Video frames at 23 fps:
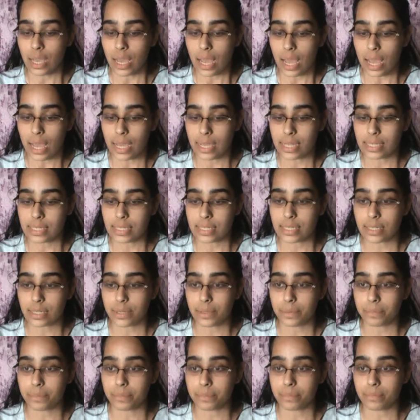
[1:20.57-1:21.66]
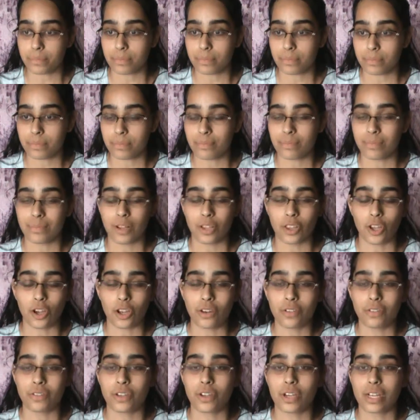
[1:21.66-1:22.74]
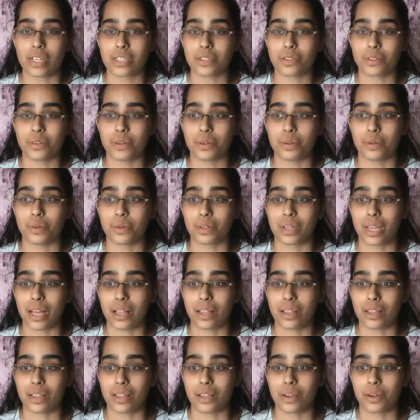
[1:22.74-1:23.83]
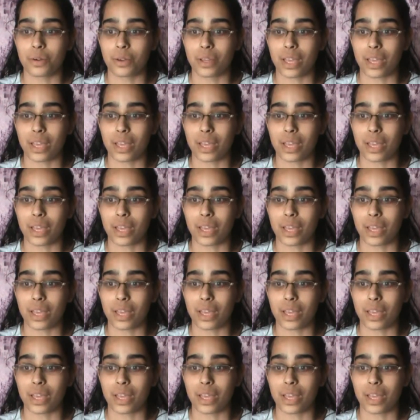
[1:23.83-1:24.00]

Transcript: And a lot of you guys know Galileo